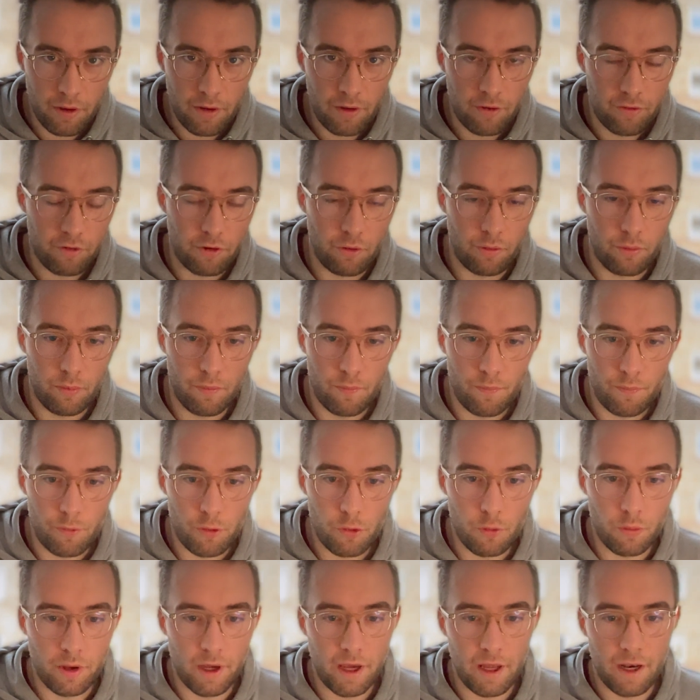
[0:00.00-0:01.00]
So
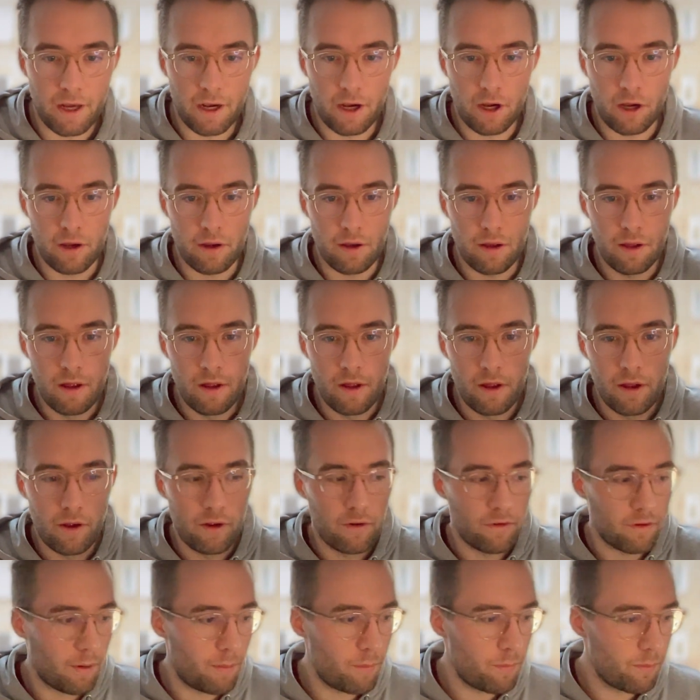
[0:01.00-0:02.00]
you get
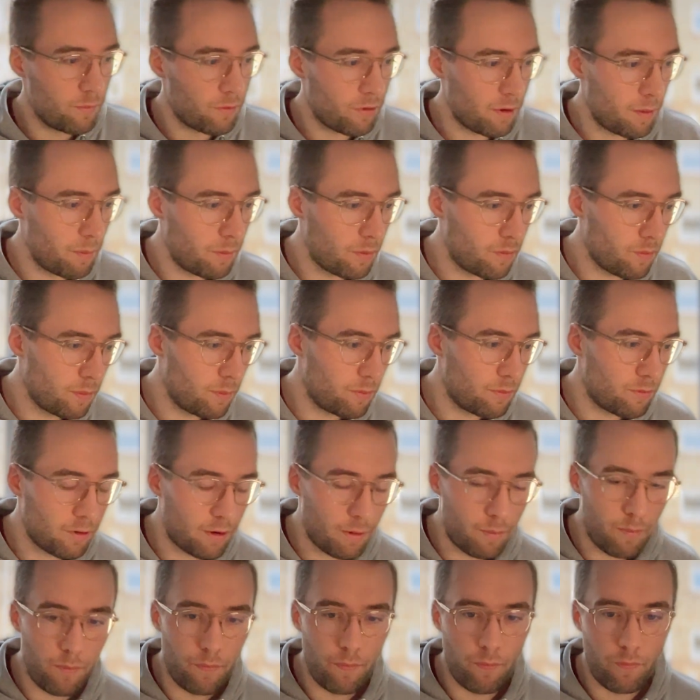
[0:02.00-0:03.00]
some
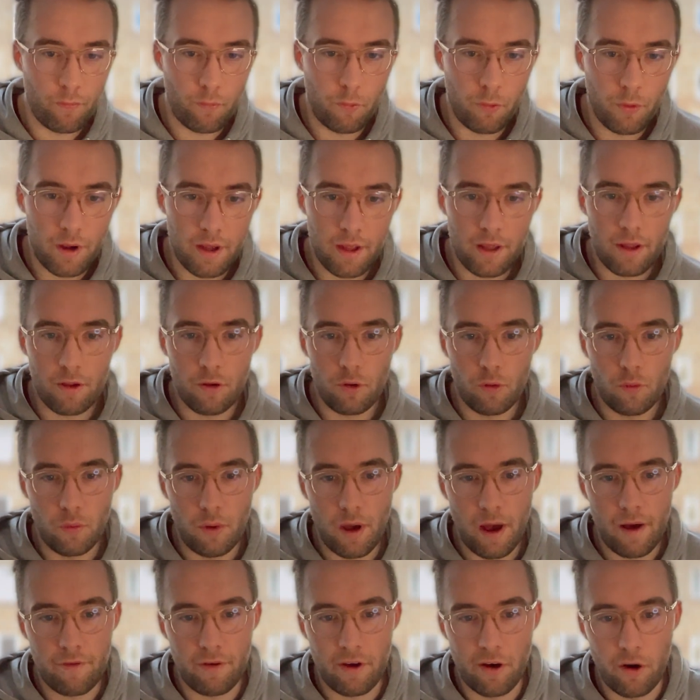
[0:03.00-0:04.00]
way you will
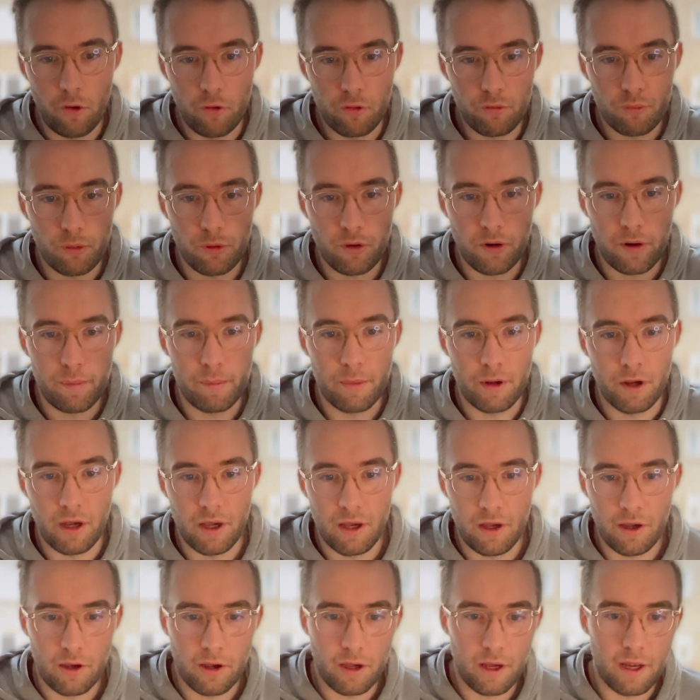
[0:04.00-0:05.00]
have a host program
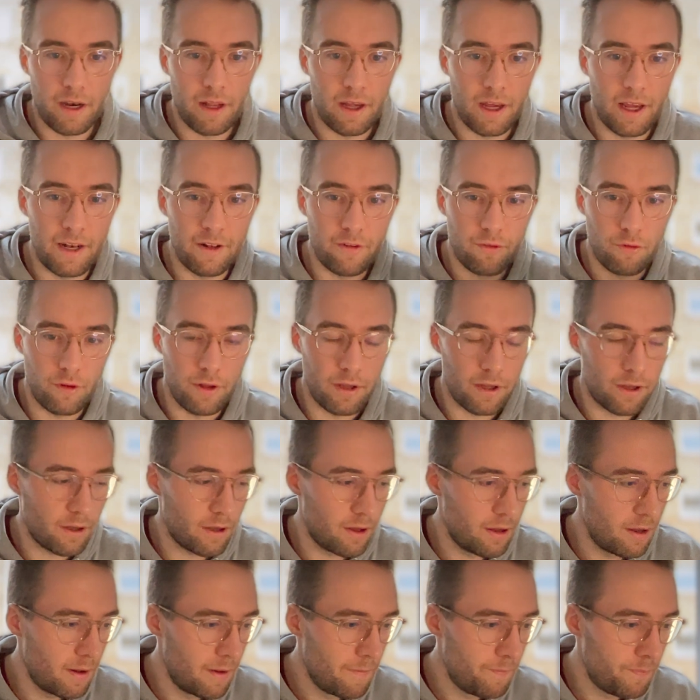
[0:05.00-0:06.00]
getting into the
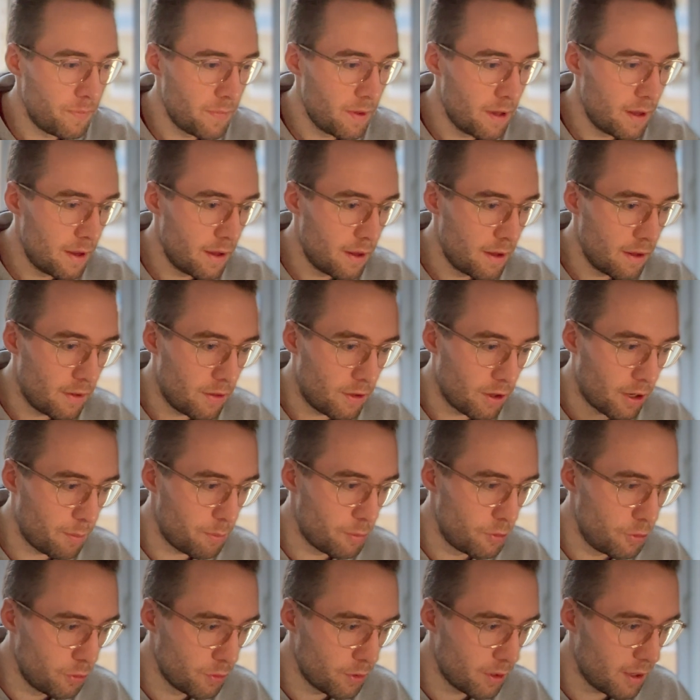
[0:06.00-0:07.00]

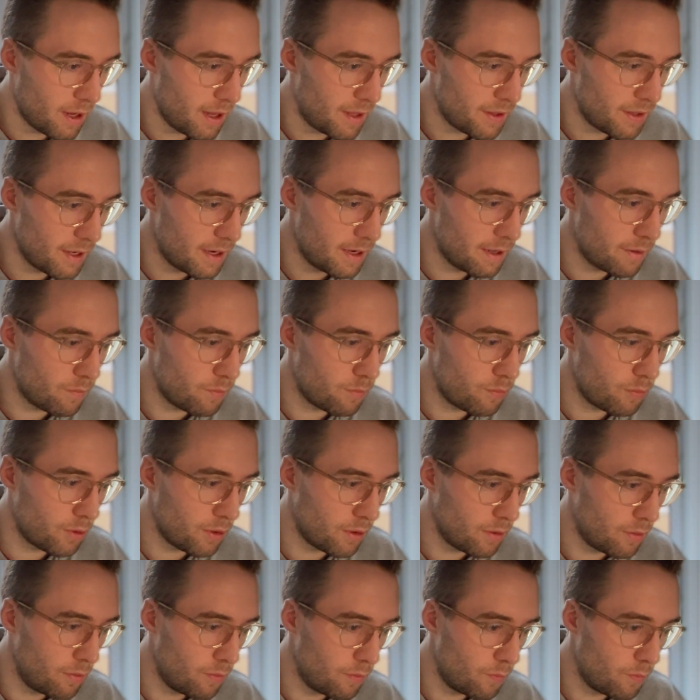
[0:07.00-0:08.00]
computer, and then it
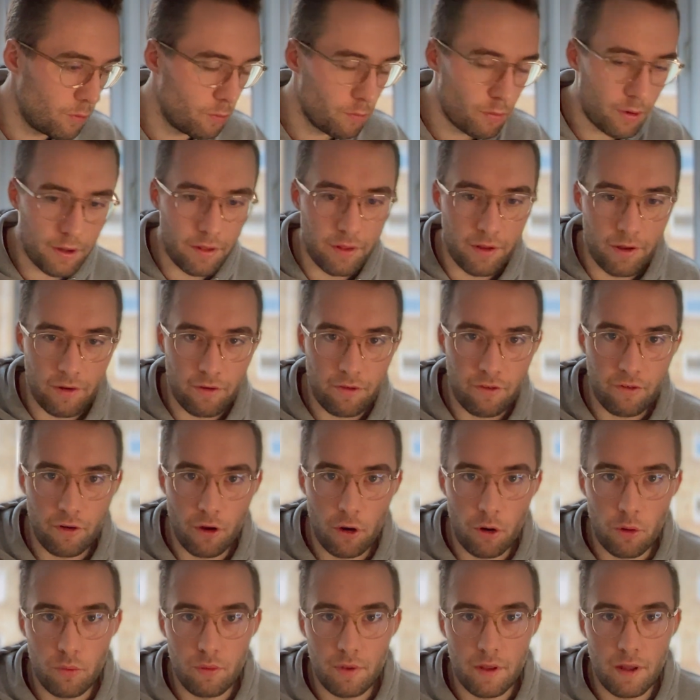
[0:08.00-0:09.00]
will run this
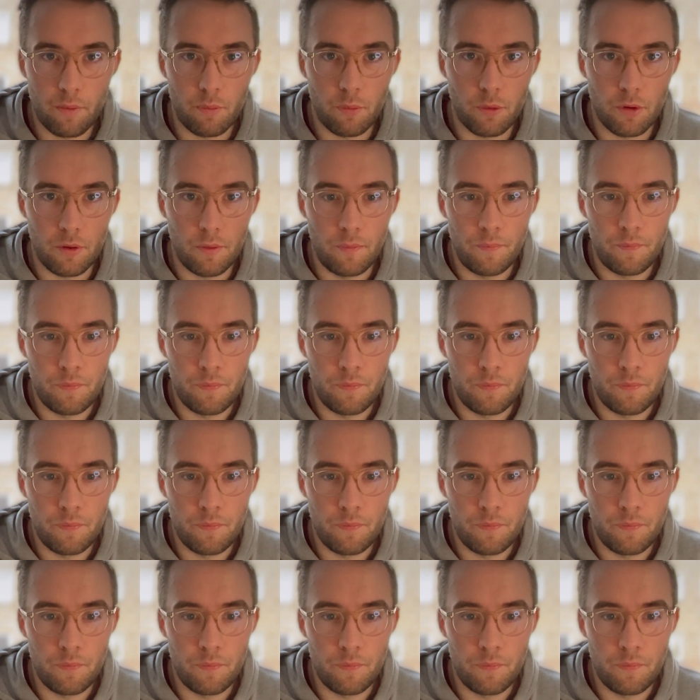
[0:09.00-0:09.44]
code that will